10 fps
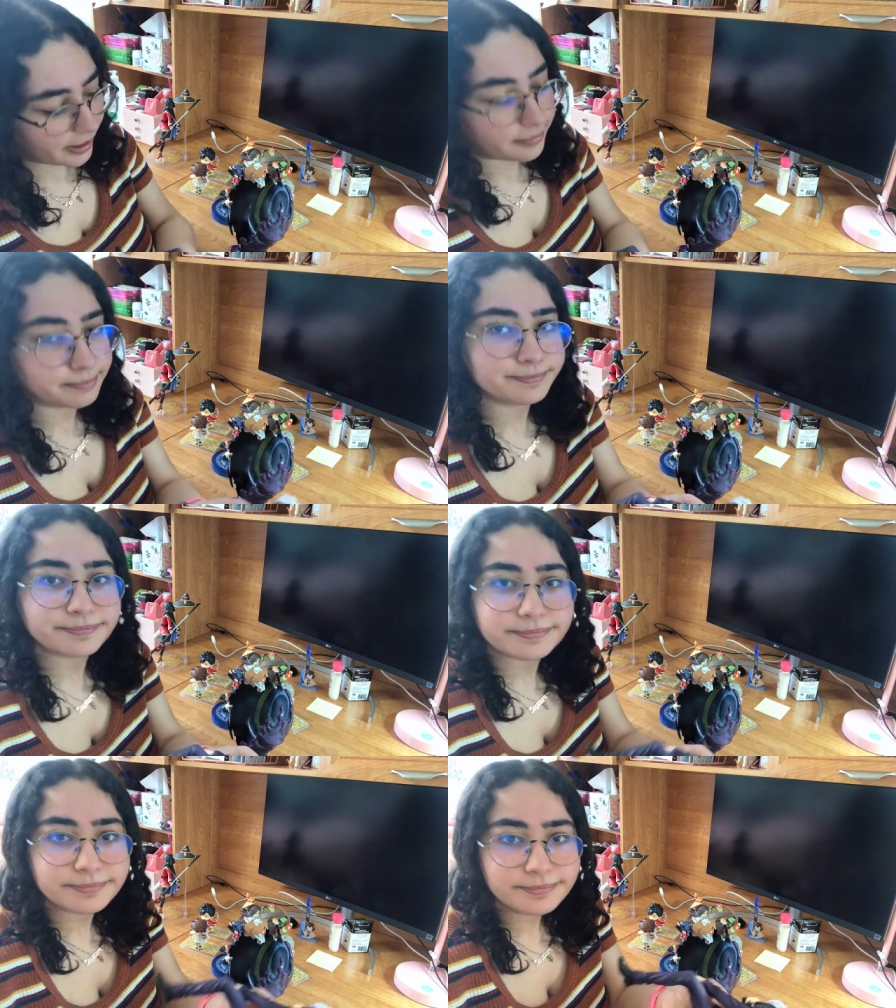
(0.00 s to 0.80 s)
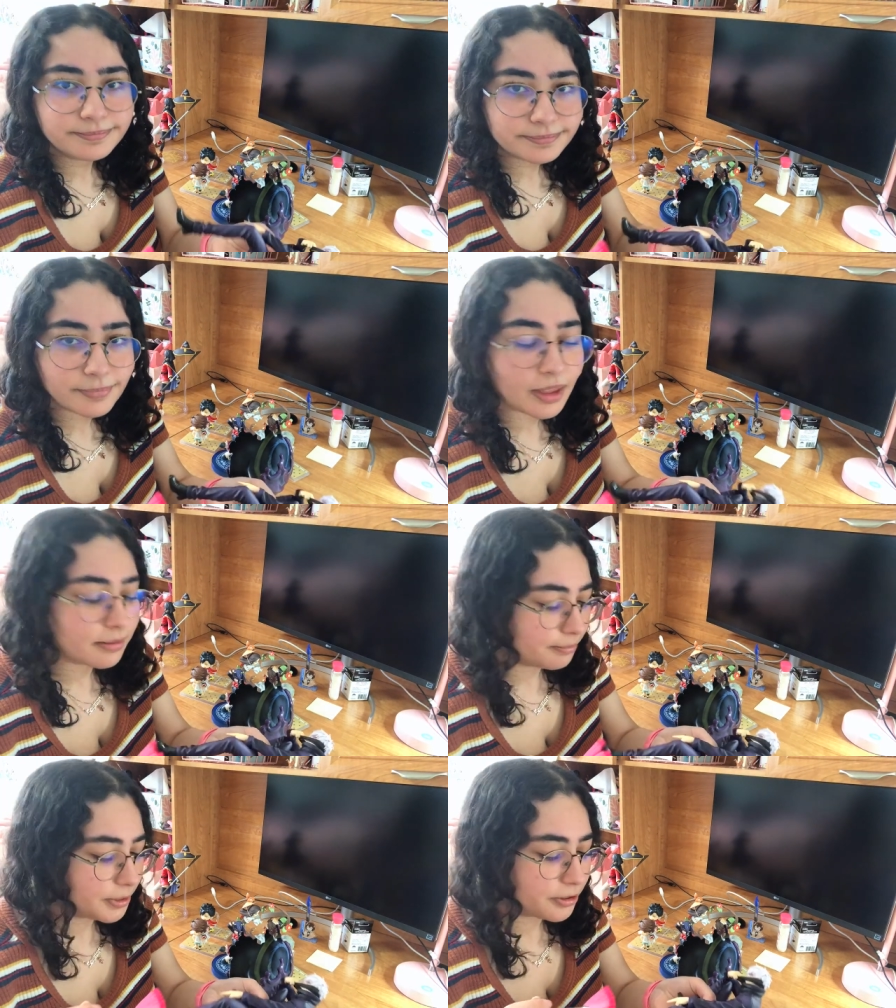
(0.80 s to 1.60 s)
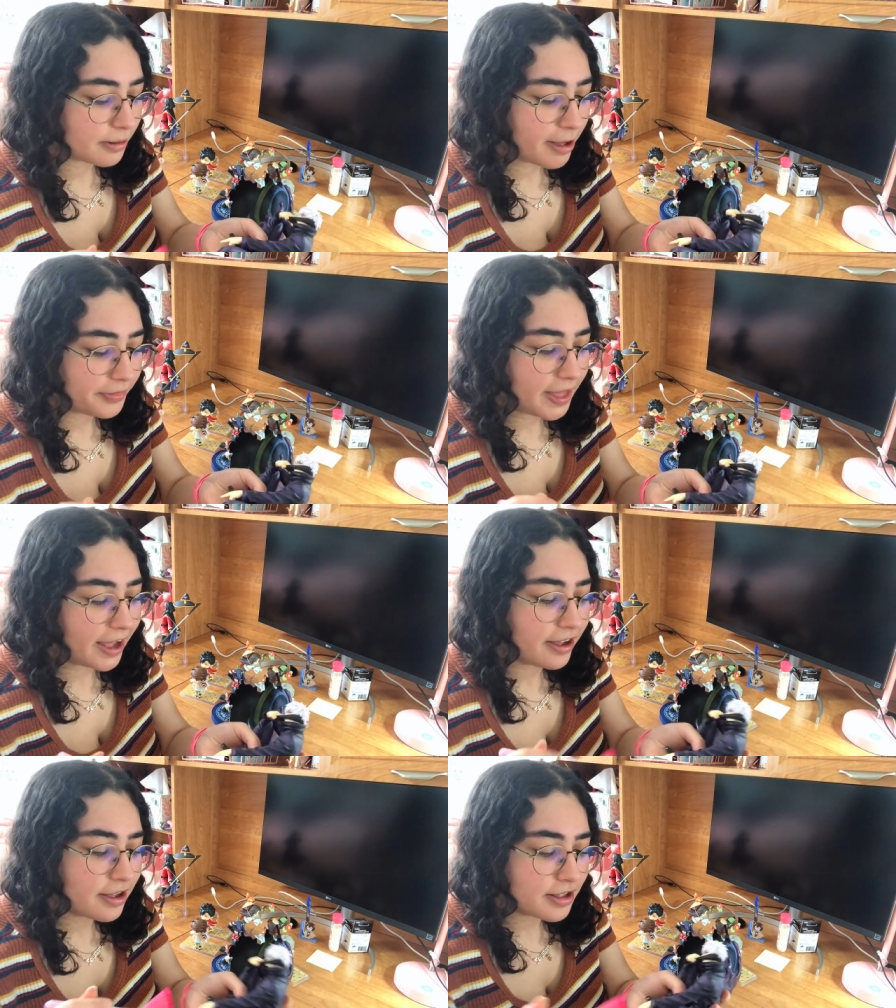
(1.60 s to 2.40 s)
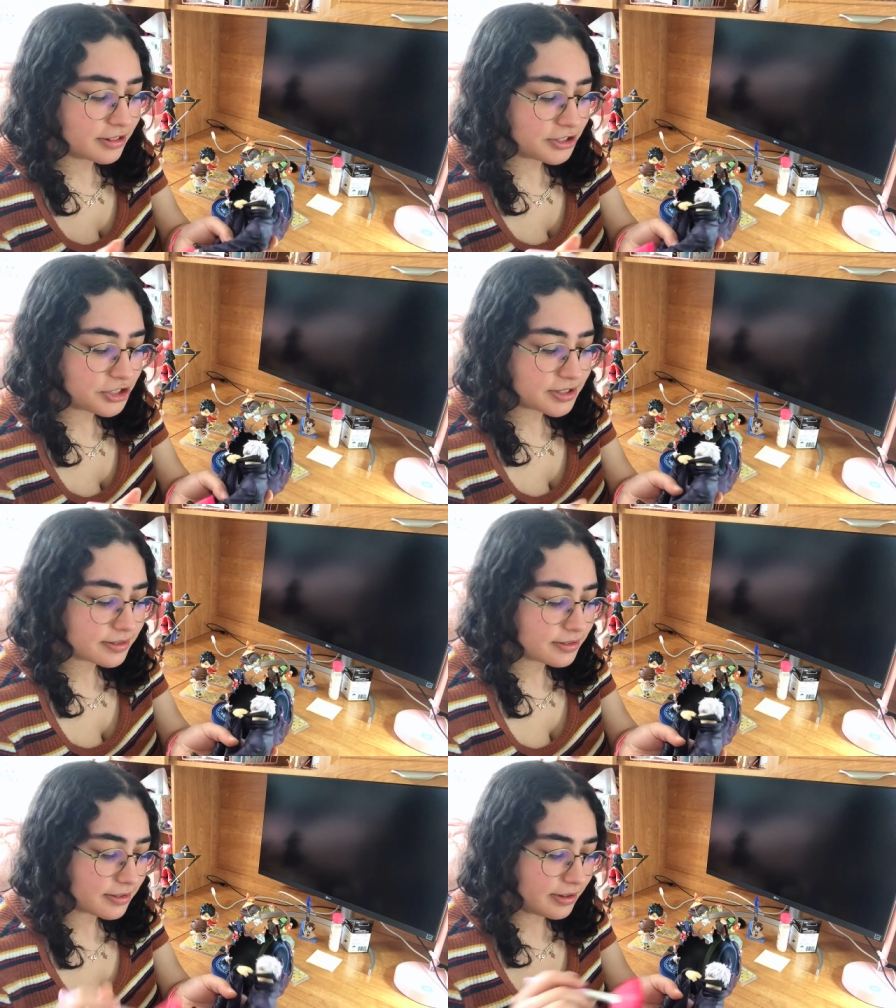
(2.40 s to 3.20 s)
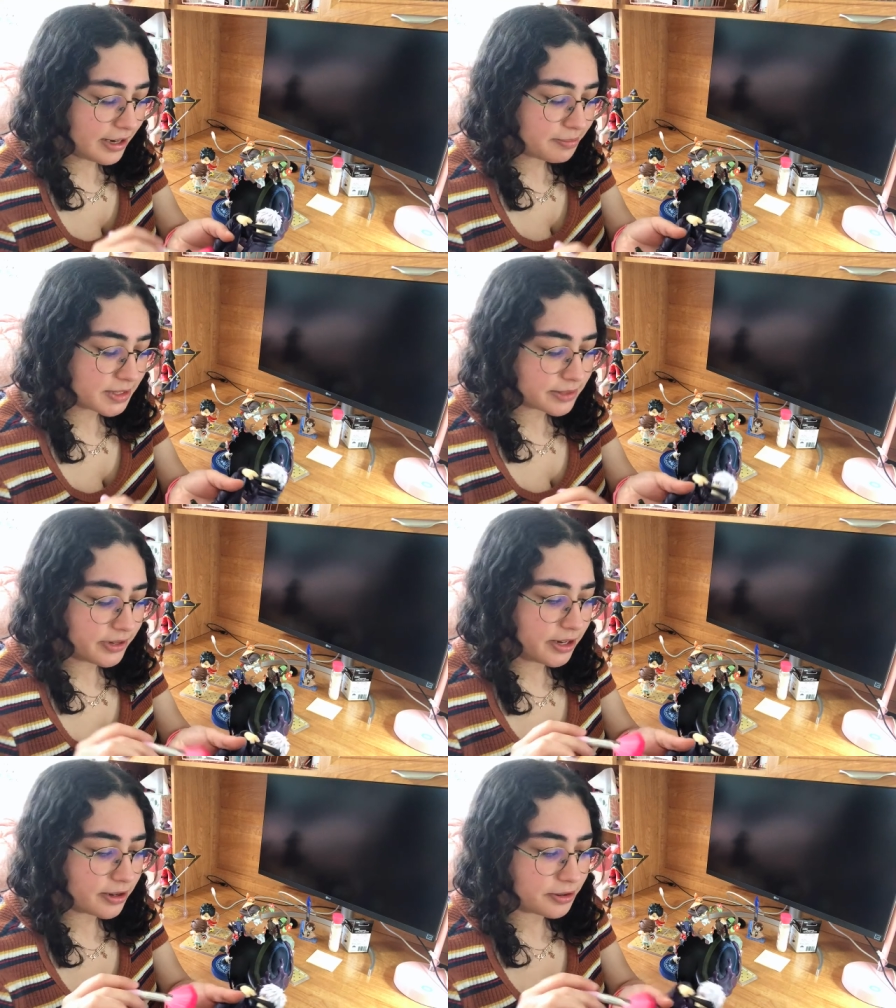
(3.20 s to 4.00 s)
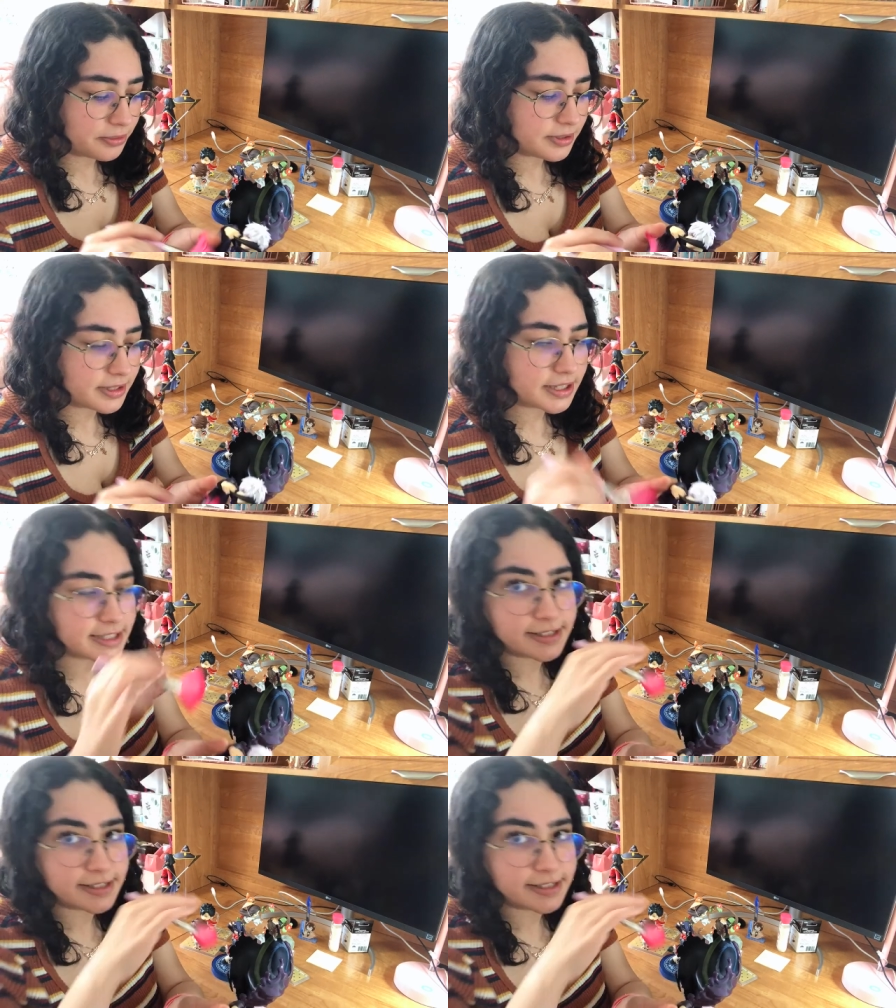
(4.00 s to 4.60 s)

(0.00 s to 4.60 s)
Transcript: Yeah, bitter about that. Let's just name this video Dust